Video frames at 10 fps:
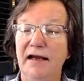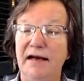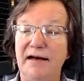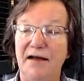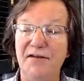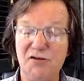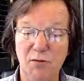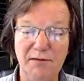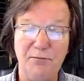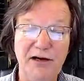And uh, this
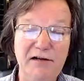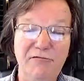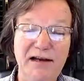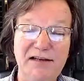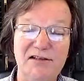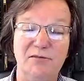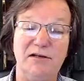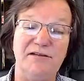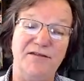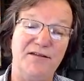went pretty
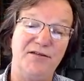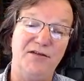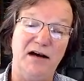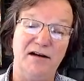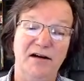reasonably, uh,